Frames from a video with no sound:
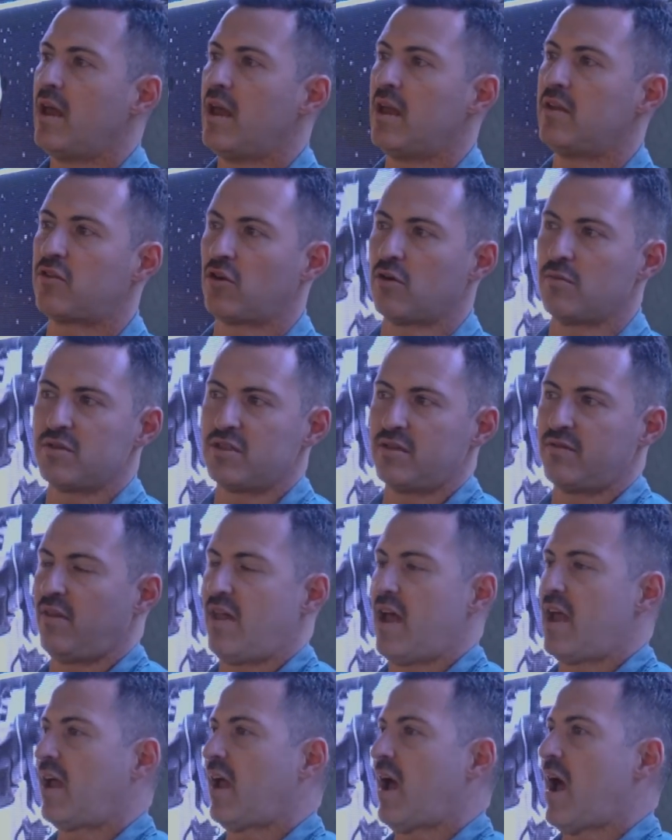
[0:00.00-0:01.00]
In terms of,
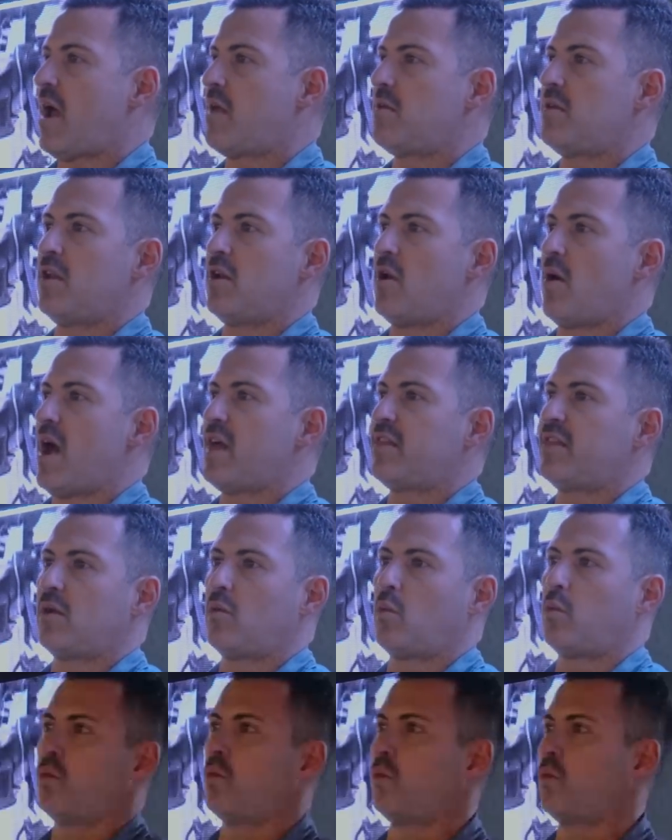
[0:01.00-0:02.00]
like, you know, I think
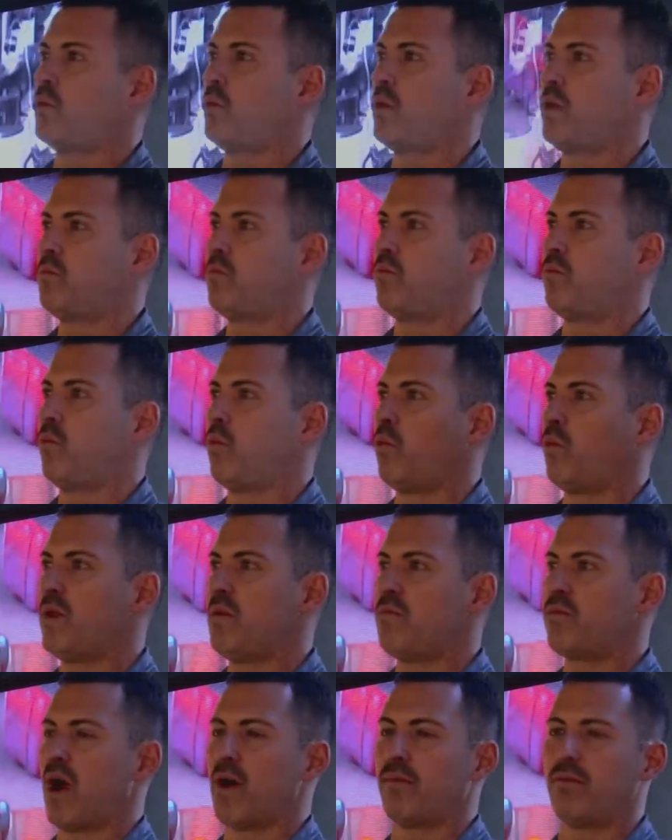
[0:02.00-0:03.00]

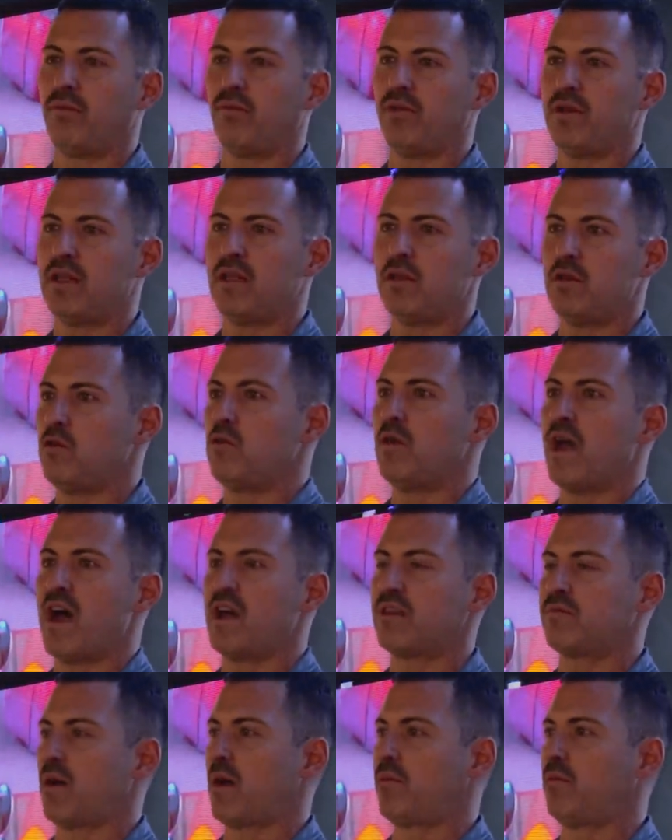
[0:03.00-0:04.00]
you
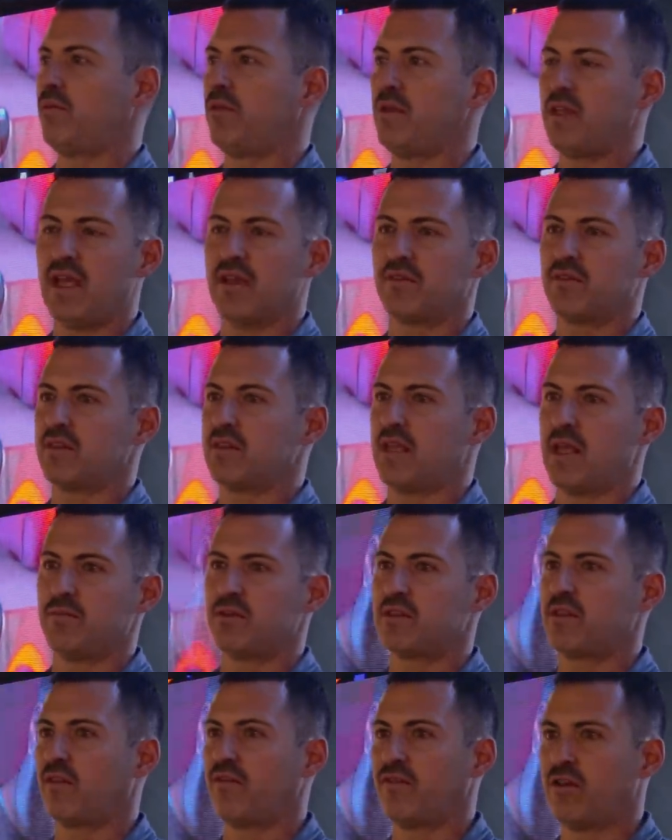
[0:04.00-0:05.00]
guys probably get the same
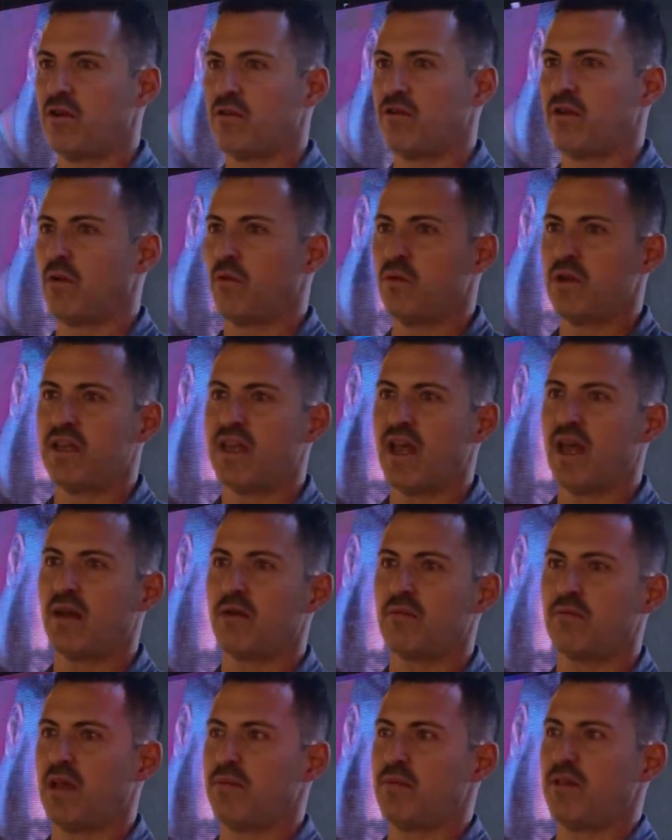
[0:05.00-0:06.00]
stuff here that we get,
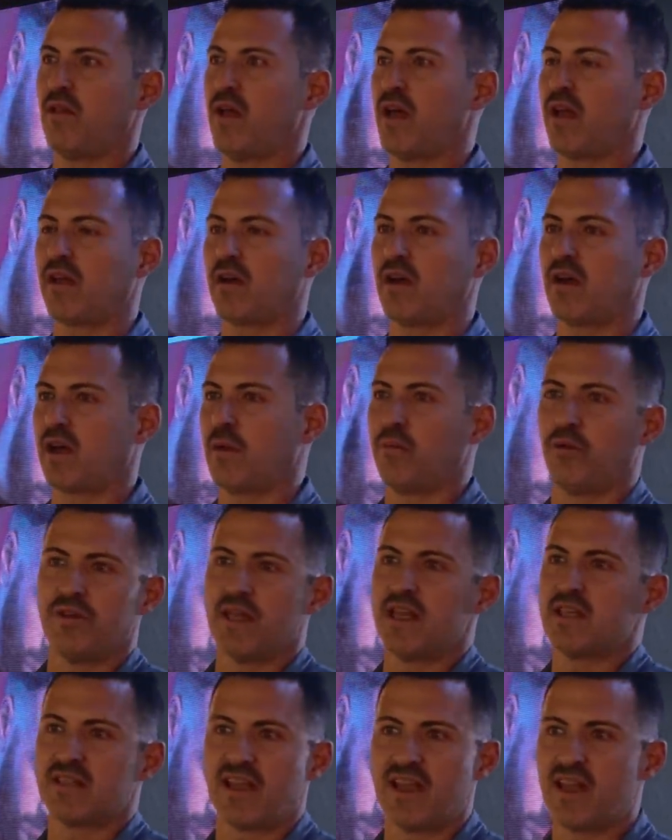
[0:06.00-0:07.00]
maybe like a couple
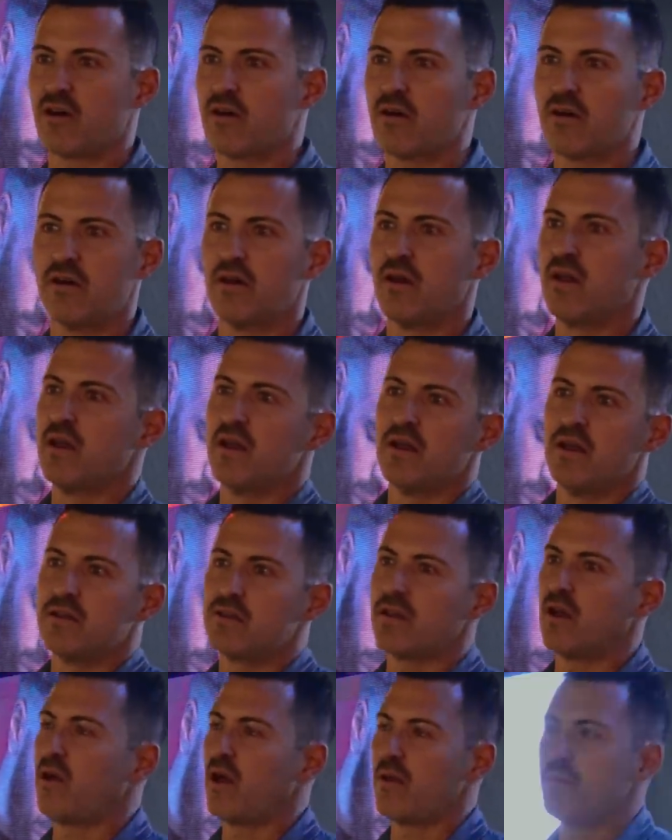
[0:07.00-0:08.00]
days later.
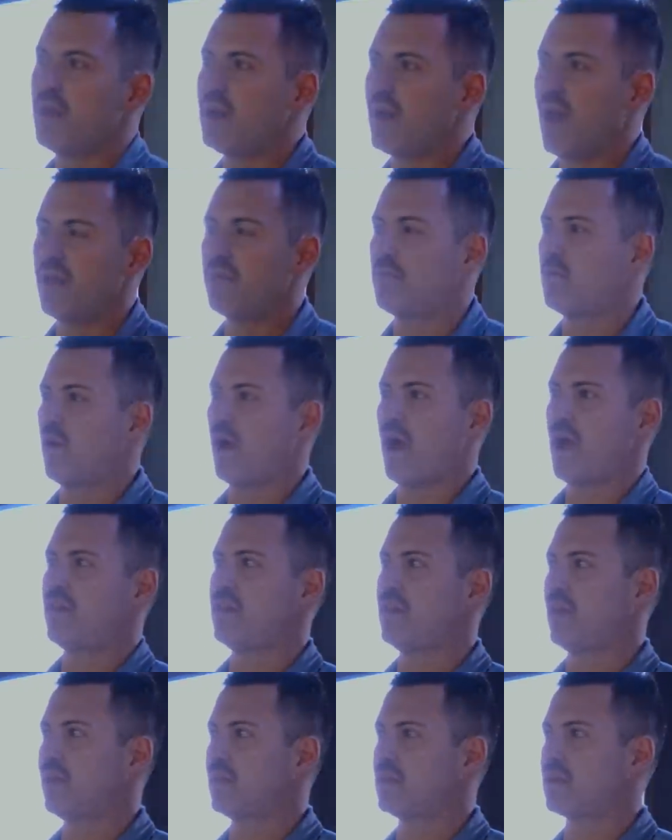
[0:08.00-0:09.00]
So, I mean, I
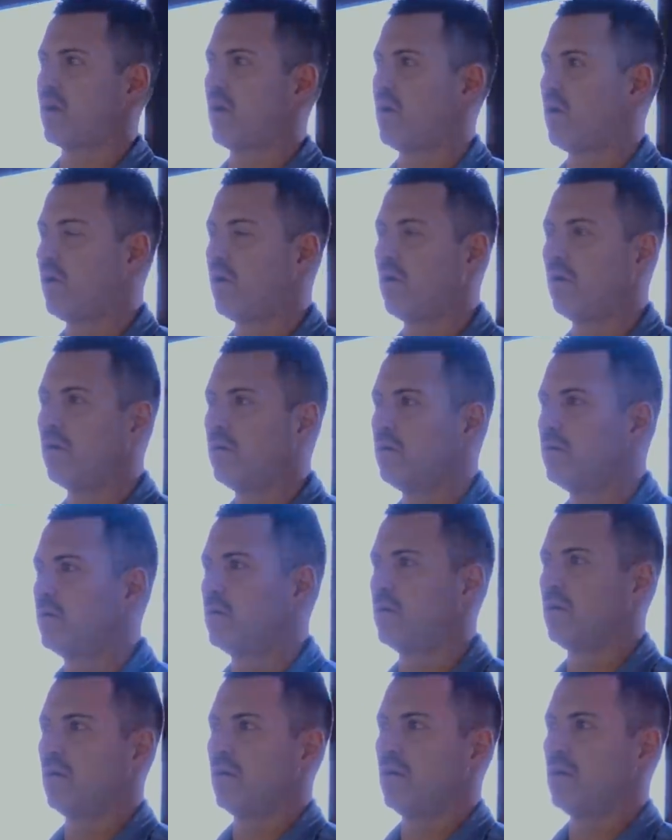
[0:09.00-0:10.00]
think it's all,
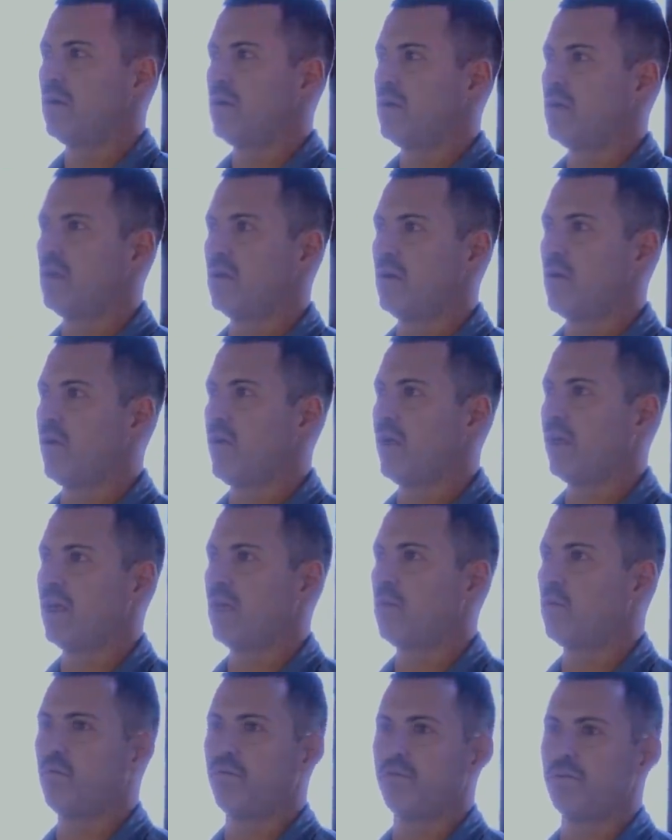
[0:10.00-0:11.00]
you know, like
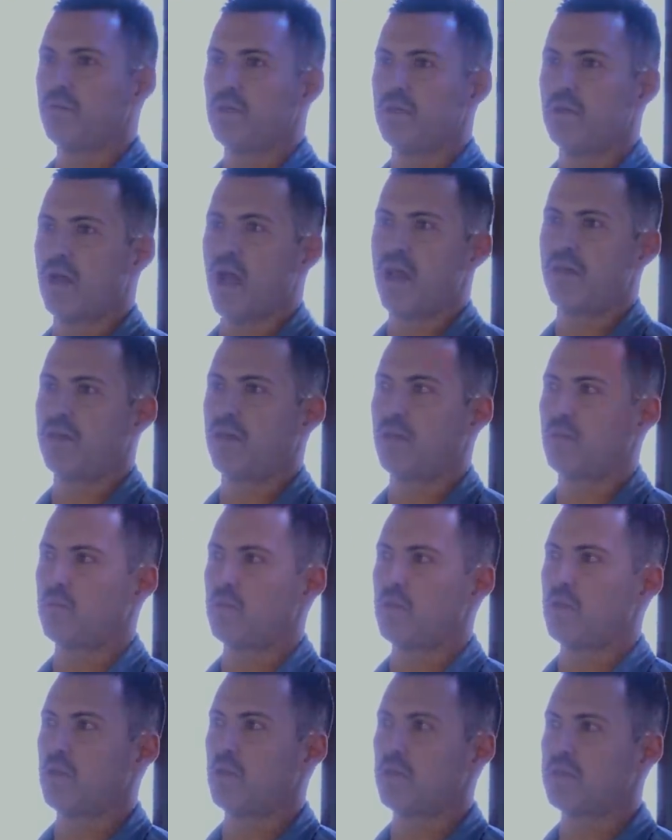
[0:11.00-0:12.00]
equal, I think
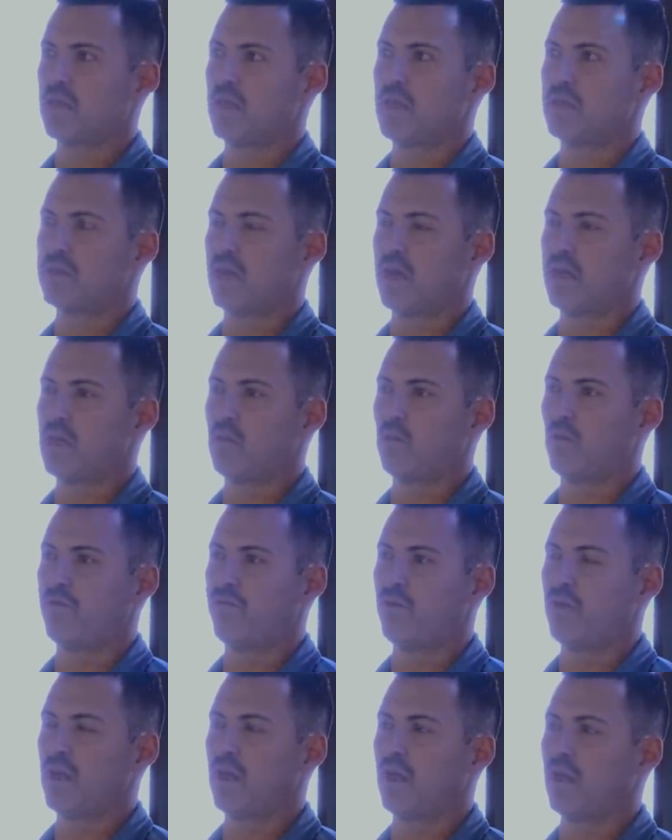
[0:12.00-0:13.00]
it's on equal
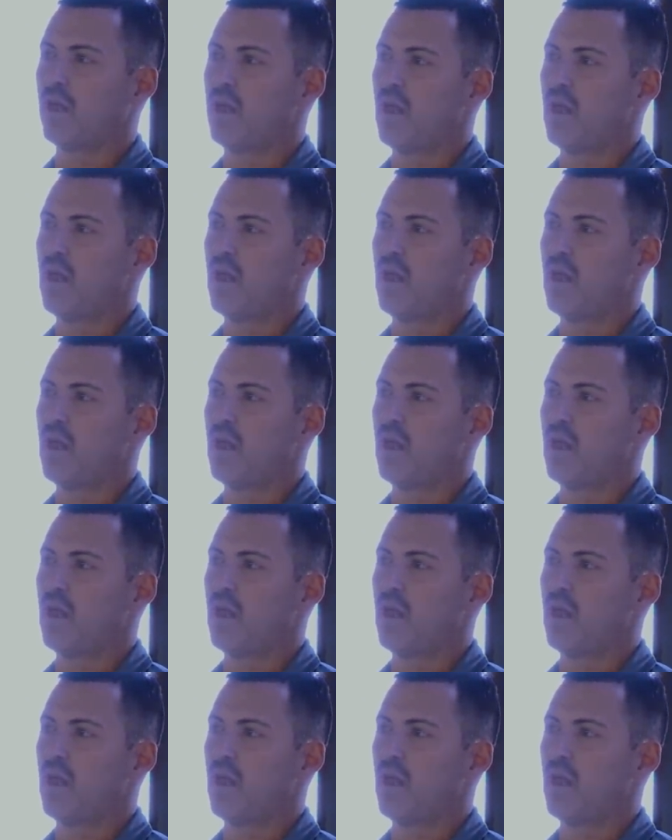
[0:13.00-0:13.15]
footing.